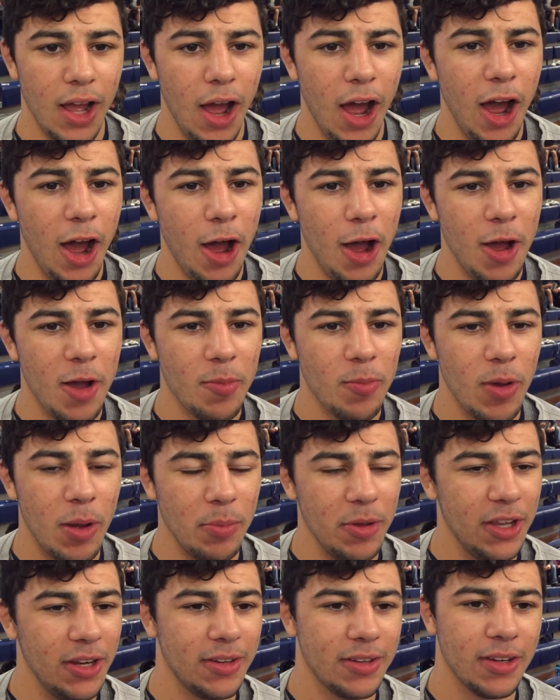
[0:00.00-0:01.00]
Um, I
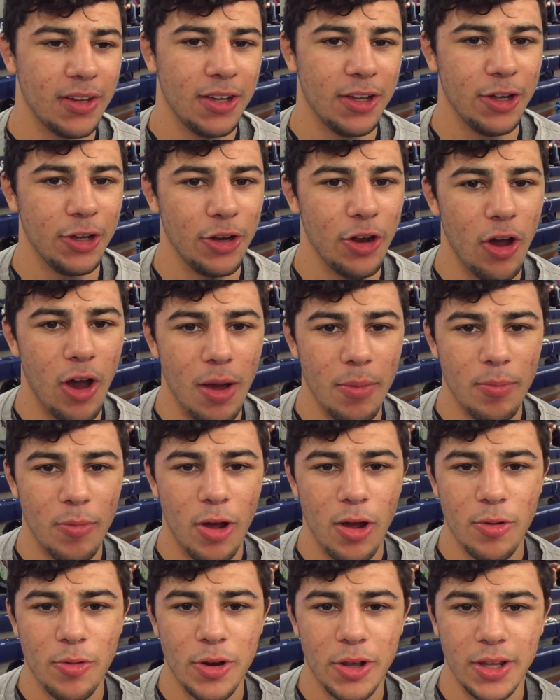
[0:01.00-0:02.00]
mean, you know, I'm
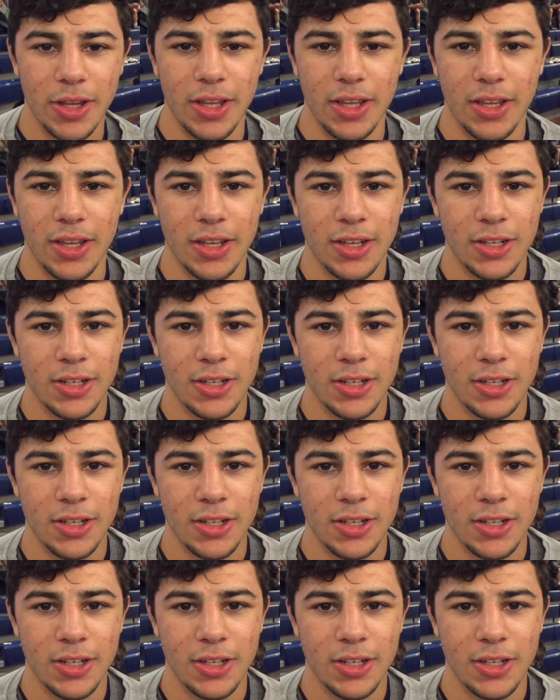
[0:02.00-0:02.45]
not really